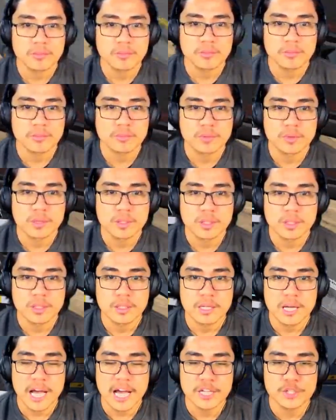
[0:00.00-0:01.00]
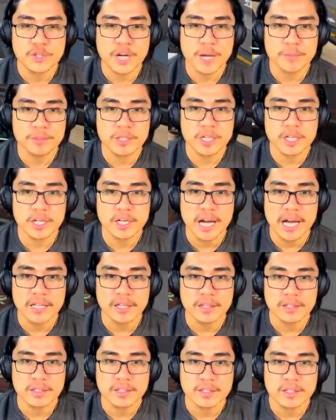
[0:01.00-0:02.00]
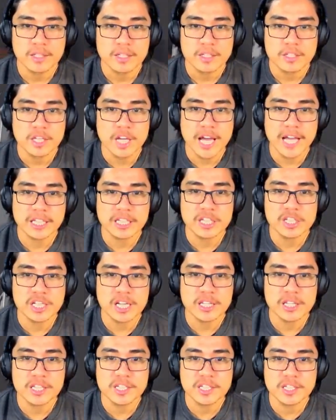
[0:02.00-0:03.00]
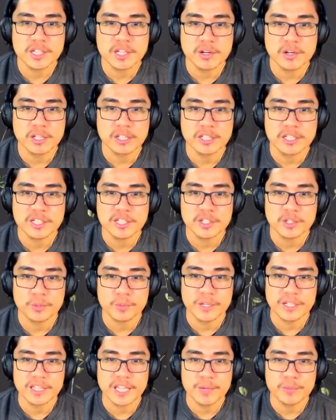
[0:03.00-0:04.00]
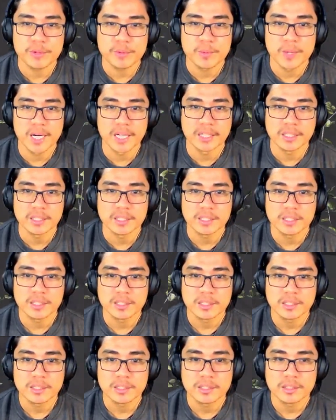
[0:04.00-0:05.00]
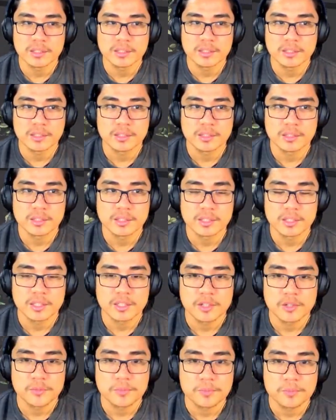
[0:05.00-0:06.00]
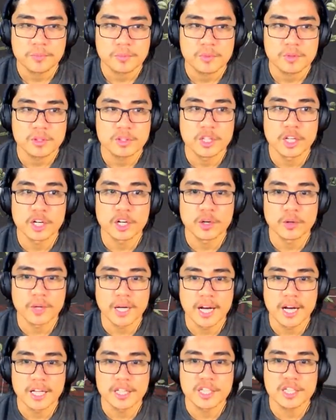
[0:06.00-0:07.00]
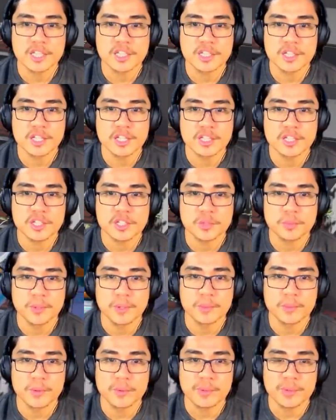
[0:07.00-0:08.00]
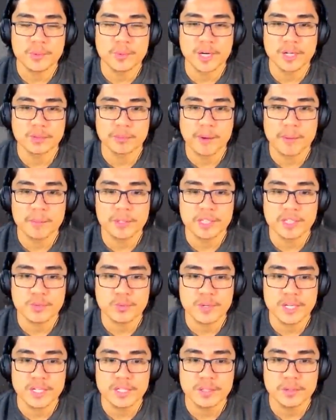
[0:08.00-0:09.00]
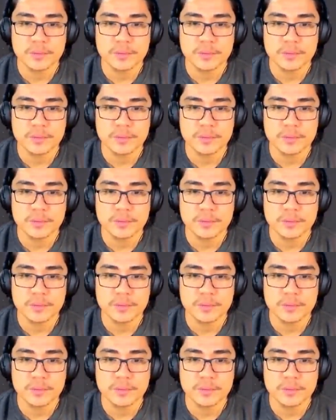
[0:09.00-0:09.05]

leave. I dropped here. I yeah, Kijay, this is the this yeah. is the ring yeah, that yeah. we won. This is ring. No, no, no. Uh, this is the, this is the one where we won. Remember? I'd say ring? we get